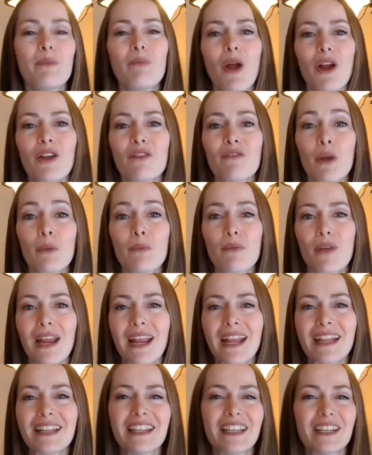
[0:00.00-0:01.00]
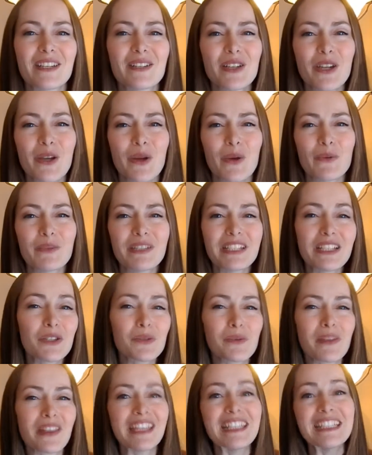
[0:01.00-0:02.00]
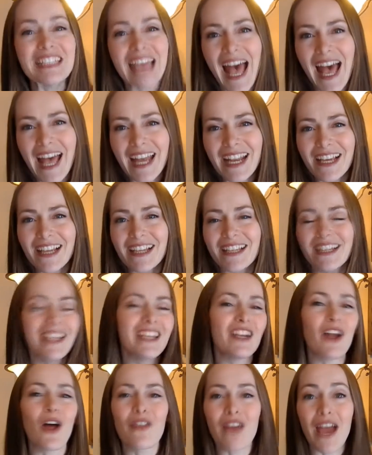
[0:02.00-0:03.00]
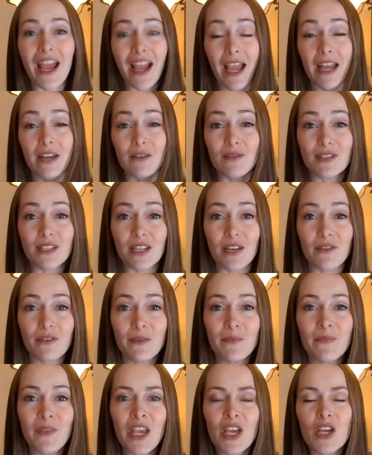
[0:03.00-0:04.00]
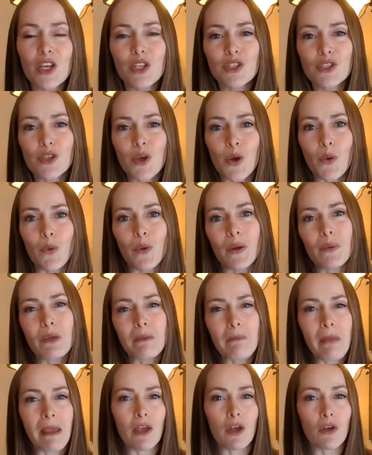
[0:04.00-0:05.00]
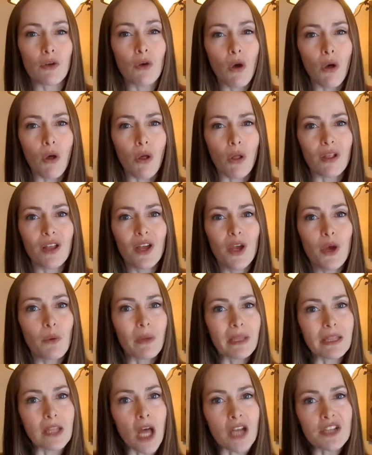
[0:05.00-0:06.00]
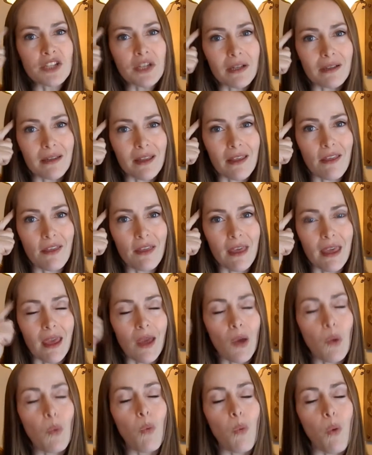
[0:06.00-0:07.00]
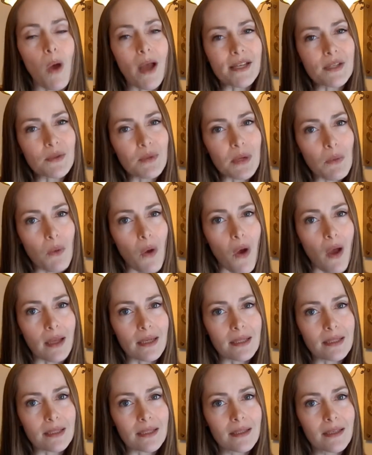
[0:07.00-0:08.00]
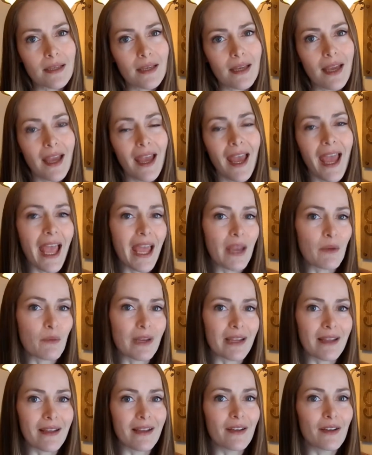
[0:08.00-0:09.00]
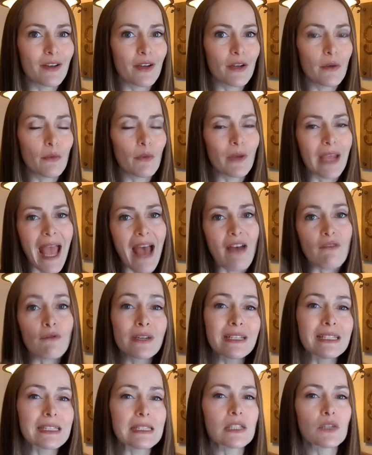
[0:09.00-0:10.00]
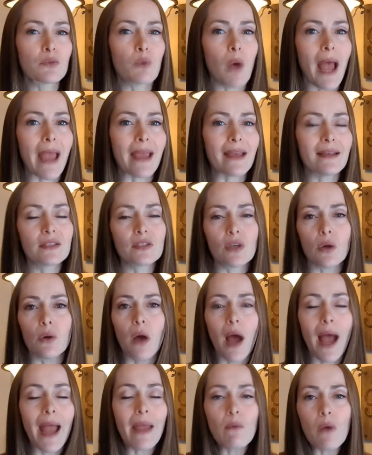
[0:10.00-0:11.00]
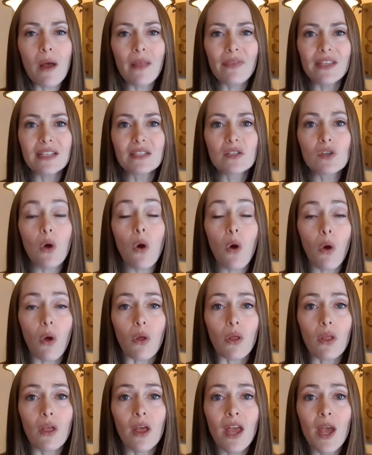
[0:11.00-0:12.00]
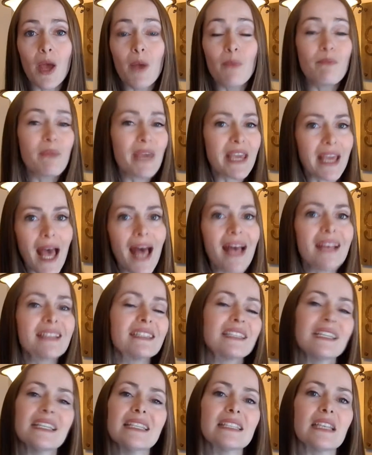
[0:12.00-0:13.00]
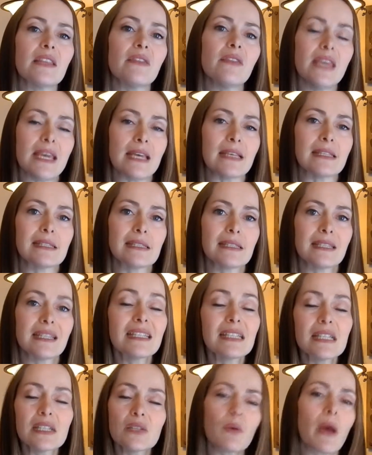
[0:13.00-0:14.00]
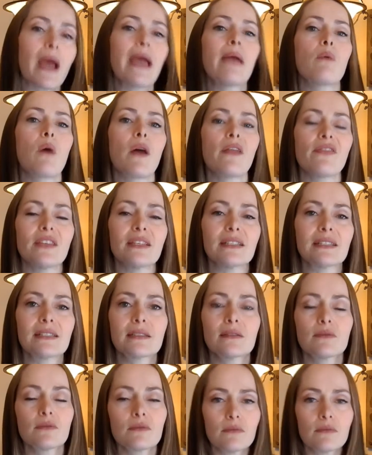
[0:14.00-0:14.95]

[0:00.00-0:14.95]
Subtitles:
part of our brain that, deals with the data and all that kind of stuff. So when we make a goal, we logically think, what do we want? And we have reasons why. So I want this goal because this and this. This is why I want this,